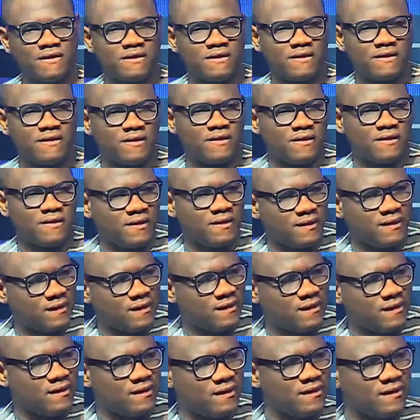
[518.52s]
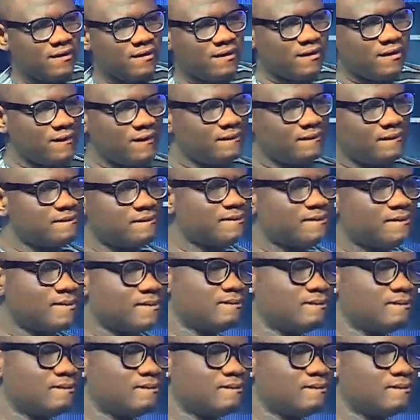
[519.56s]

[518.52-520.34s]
(silence)